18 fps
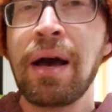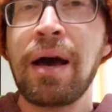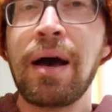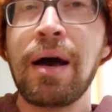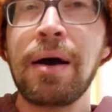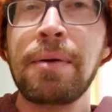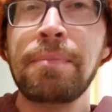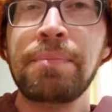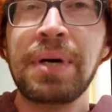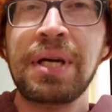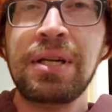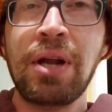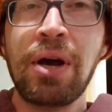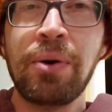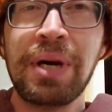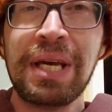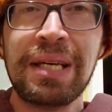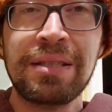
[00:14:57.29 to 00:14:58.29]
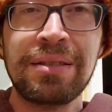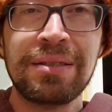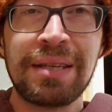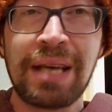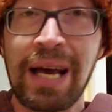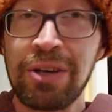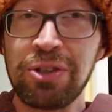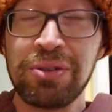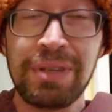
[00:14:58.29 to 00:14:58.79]
Um, but no,
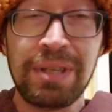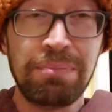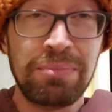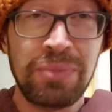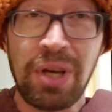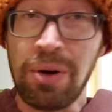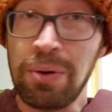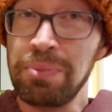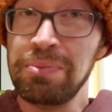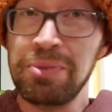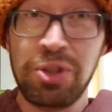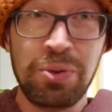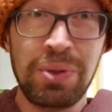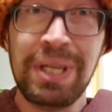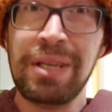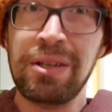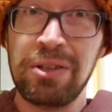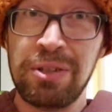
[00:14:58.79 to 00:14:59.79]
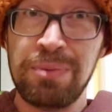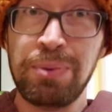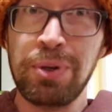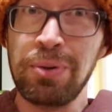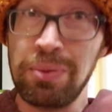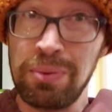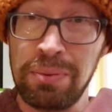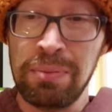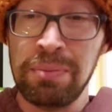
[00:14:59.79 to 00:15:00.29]
it's actually, you know, you need a
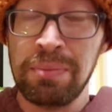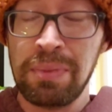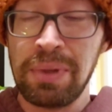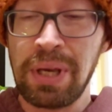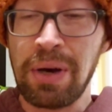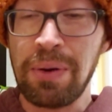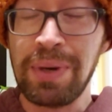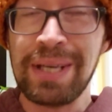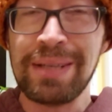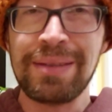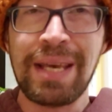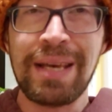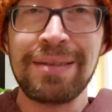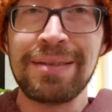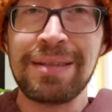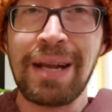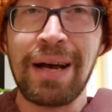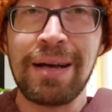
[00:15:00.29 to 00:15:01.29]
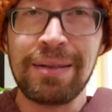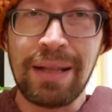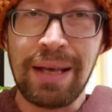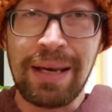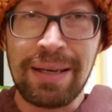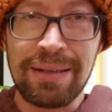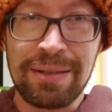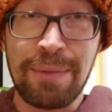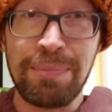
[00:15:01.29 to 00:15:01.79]
spoon. You know, it, it's not
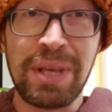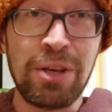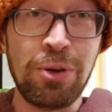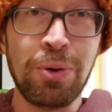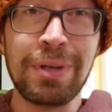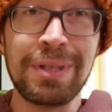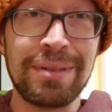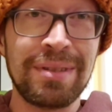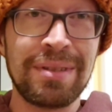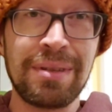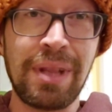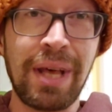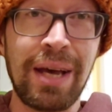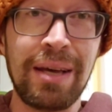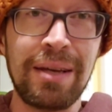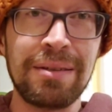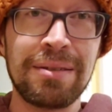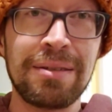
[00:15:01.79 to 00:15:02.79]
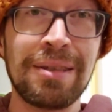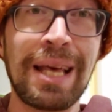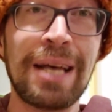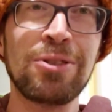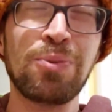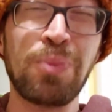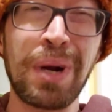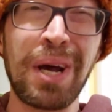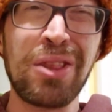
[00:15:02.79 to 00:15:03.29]
like something you can slice.
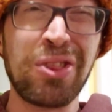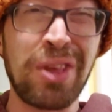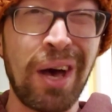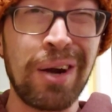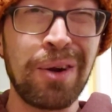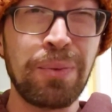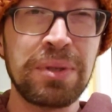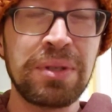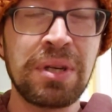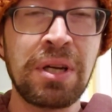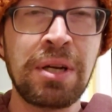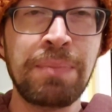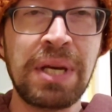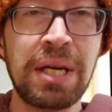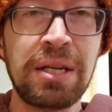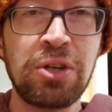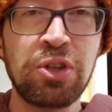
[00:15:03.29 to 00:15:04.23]
That's what I thought it was going to be